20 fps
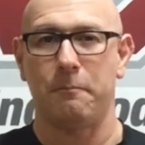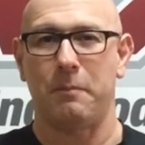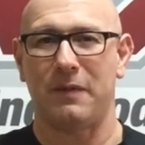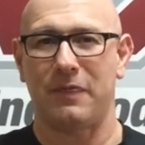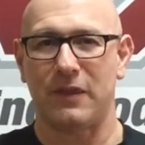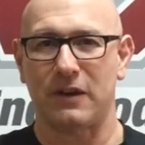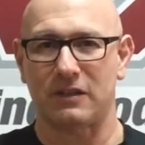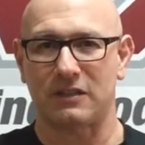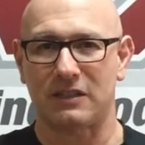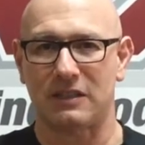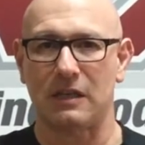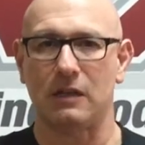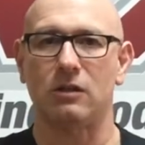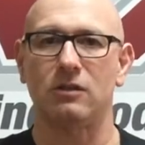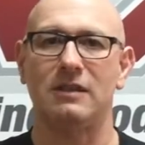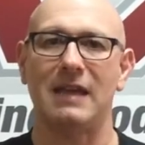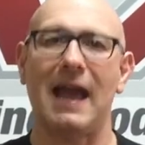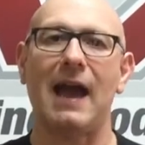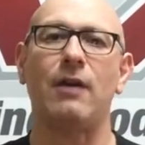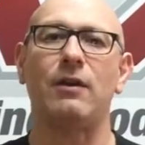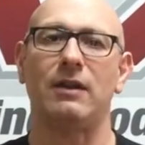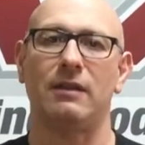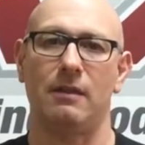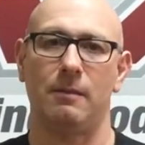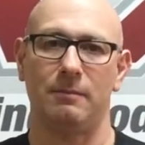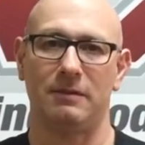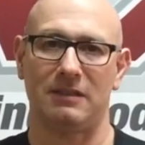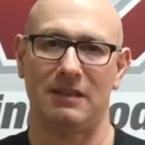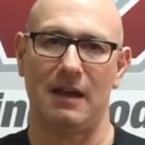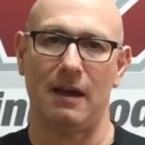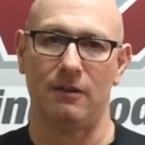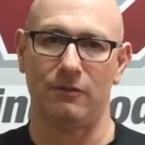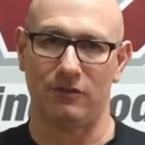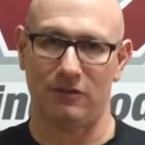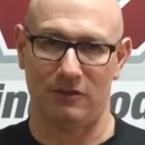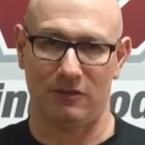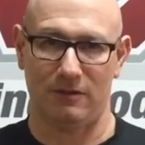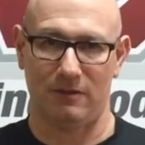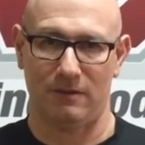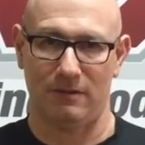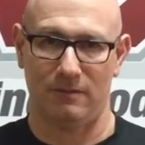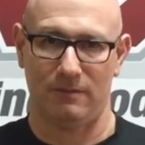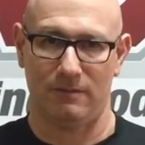but they're still doubting themselves.